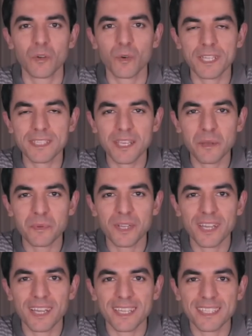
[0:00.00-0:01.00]
What is up
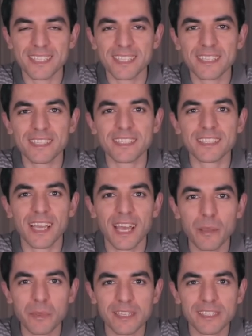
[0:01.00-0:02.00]
guys, this is
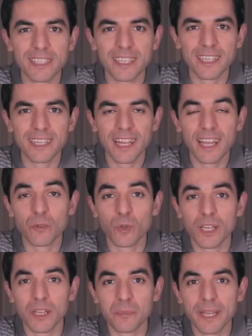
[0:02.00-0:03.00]
Amir here and
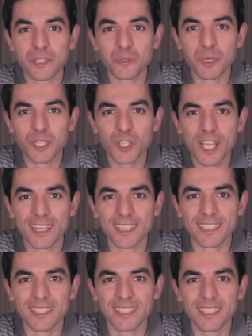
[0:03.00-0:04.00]
welcome back to my channel.
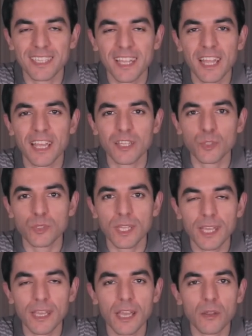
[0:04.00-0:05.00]

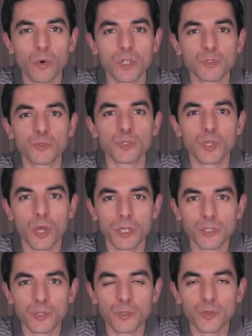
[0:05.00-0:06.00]
Today I want to
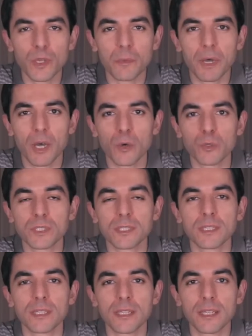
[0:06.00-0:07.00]
talk to you about
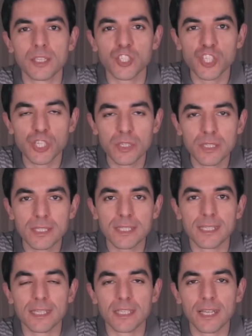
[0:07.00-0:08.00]

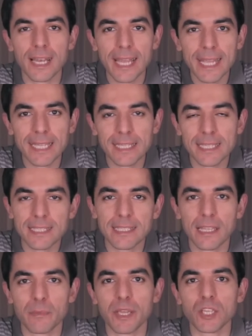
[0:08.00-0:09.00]
Zhiyun's
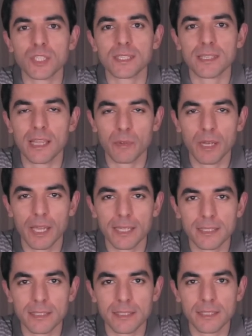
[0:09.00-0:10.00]
latest image
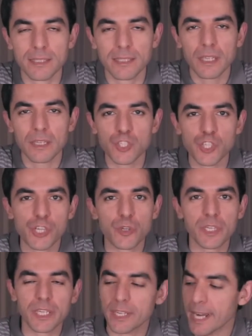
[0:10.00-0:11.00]
stabilizers,
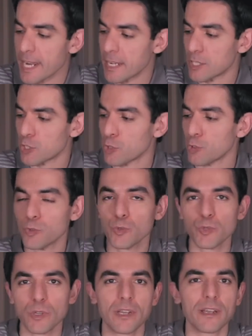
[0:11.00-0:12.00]
Zhiyun
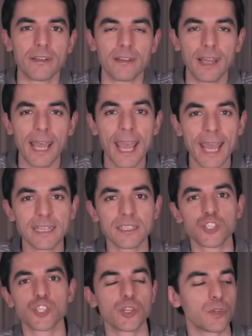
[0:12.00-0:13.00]
Crane2 and
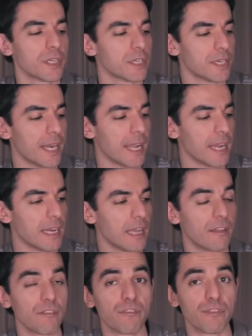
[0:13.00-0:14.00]
Zhiyun Crane
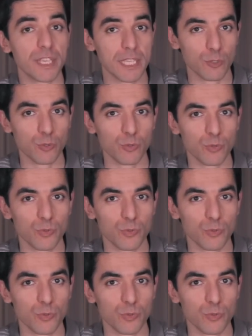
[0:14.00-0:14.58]
V2.